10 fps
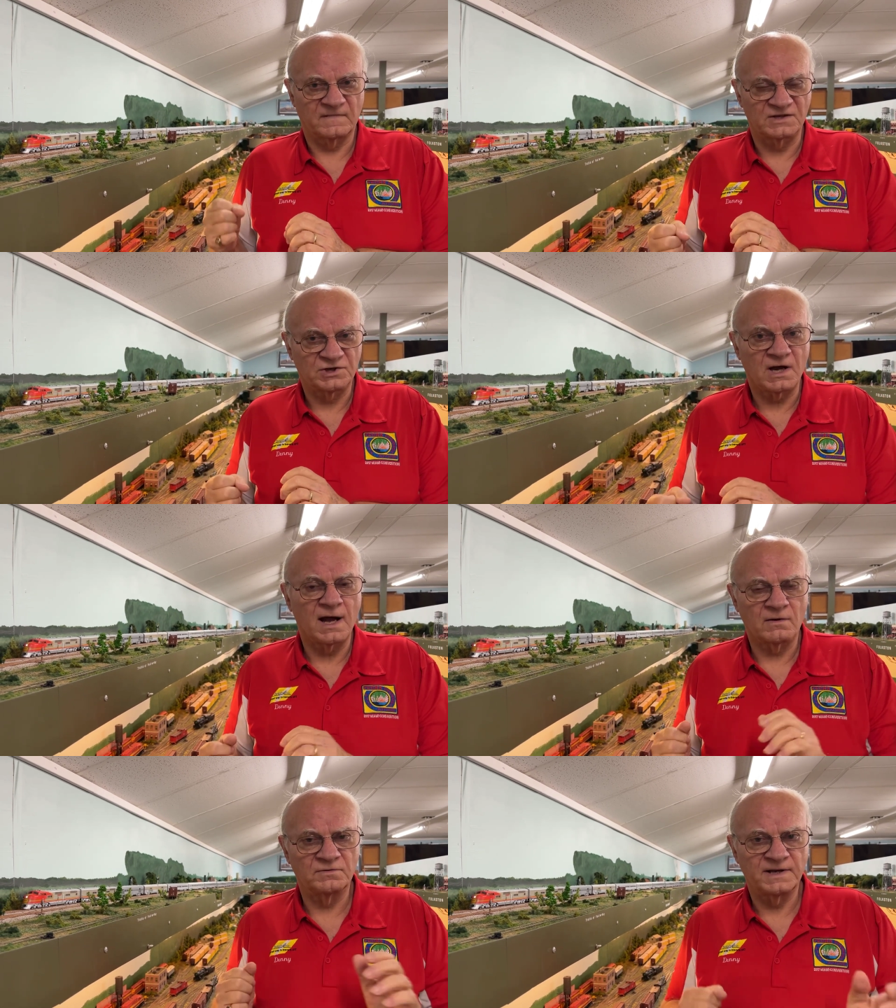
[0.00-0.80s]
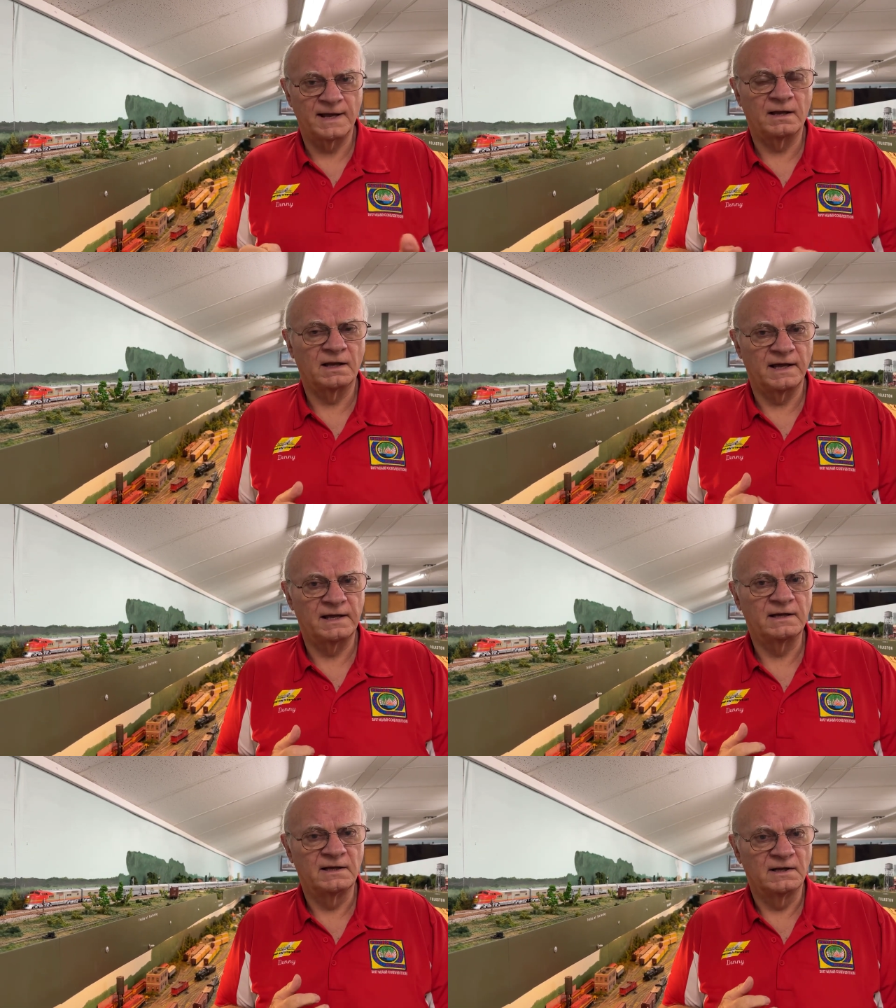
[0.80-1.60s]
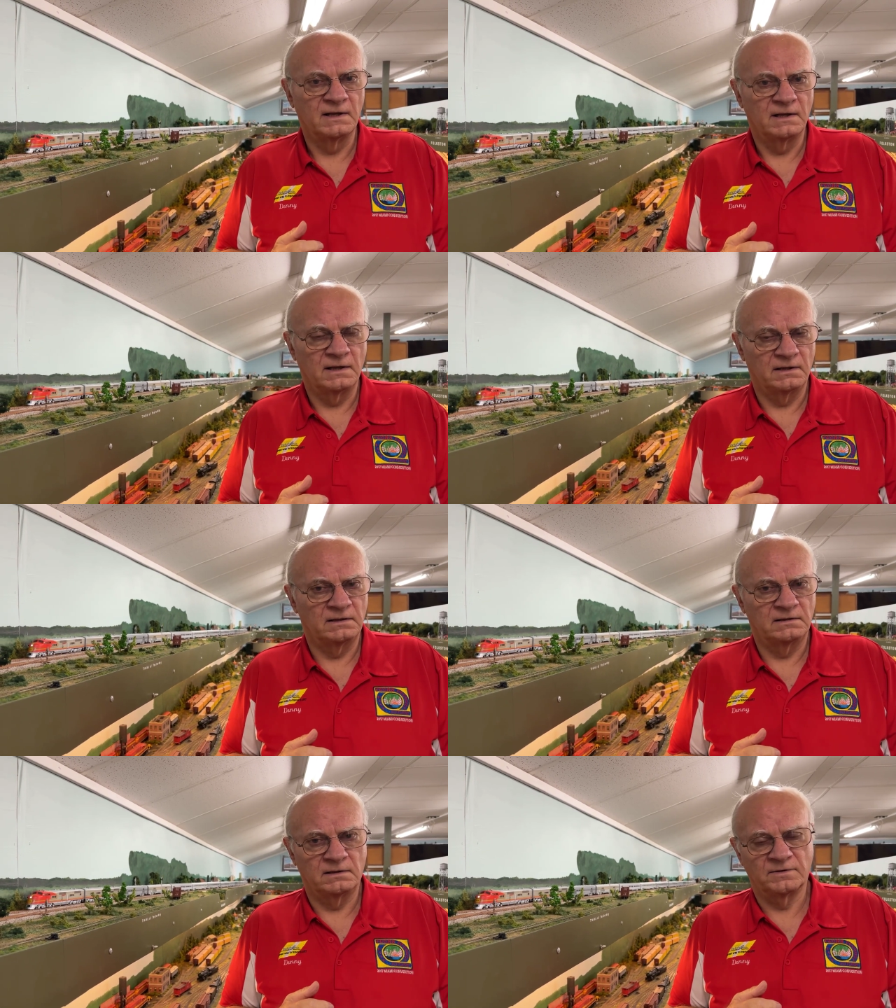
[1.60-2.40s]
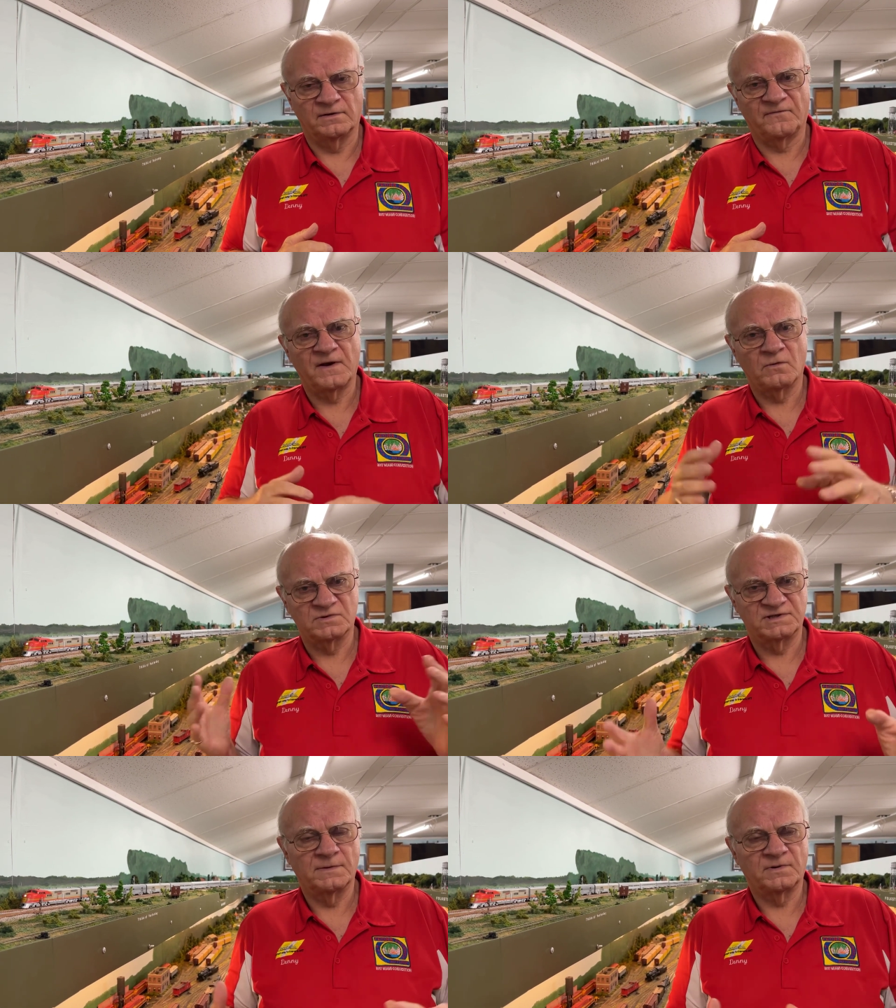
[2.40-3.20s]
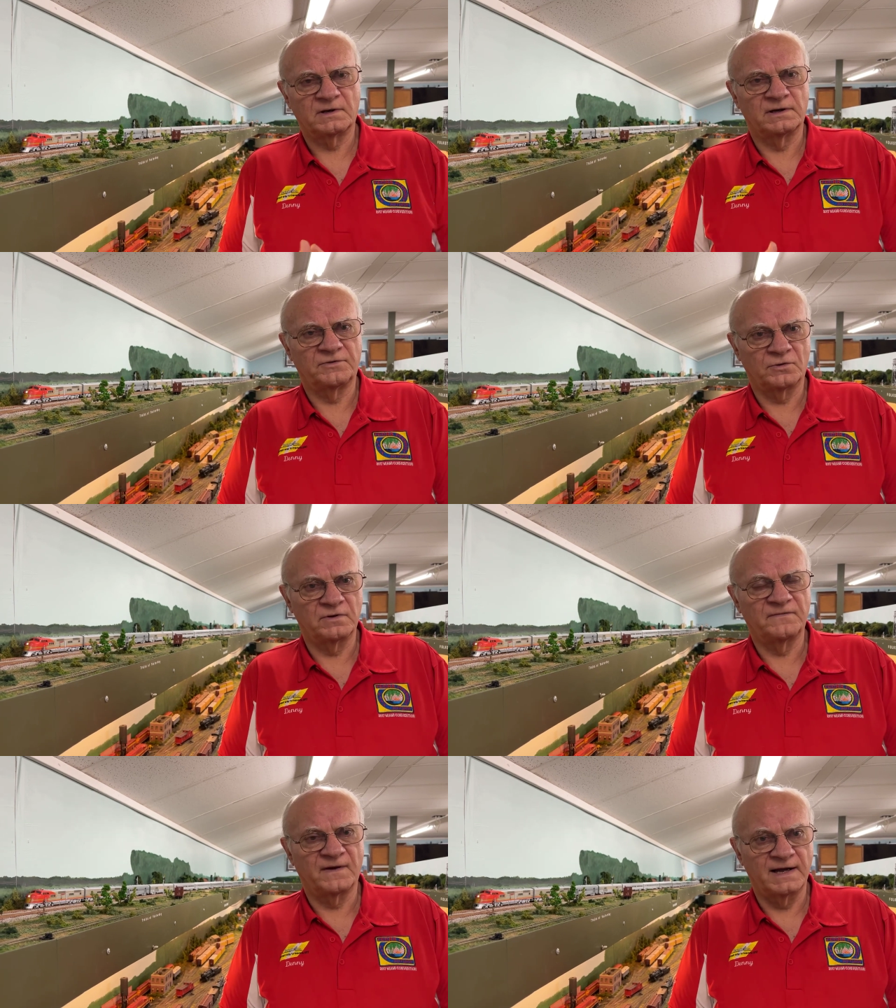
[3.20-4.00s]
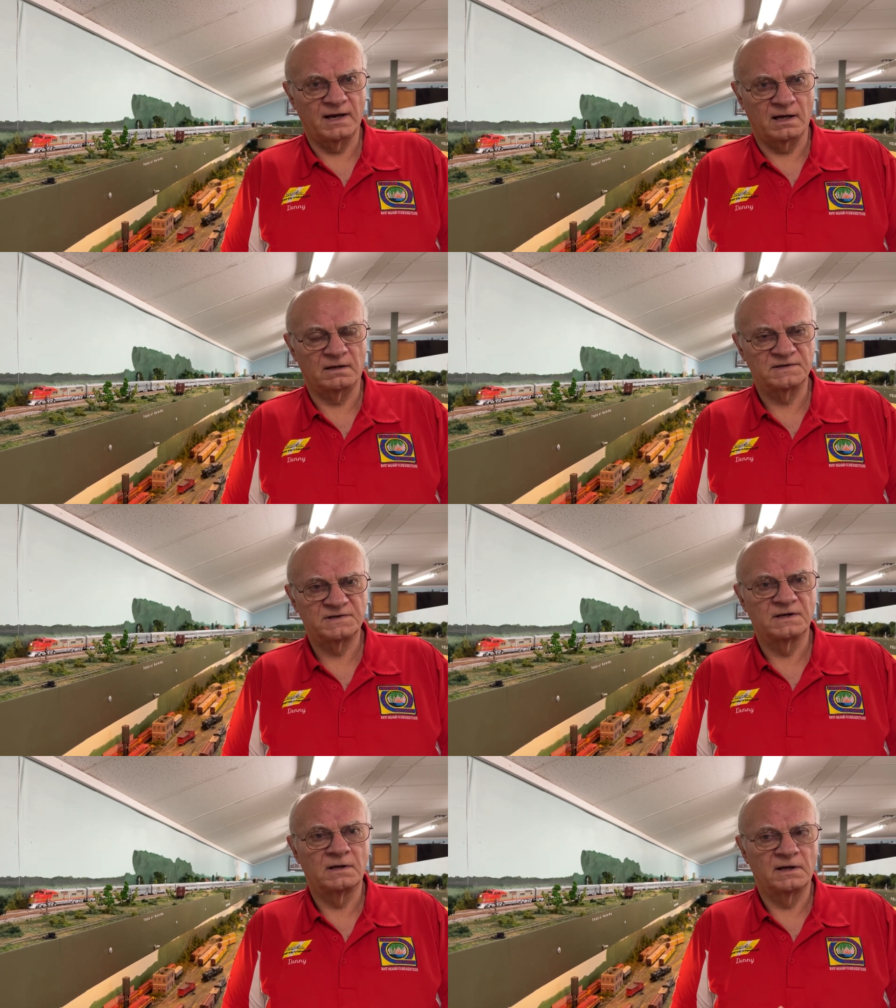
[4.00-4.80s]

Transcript: Chicago to LA, the fare was typically $35.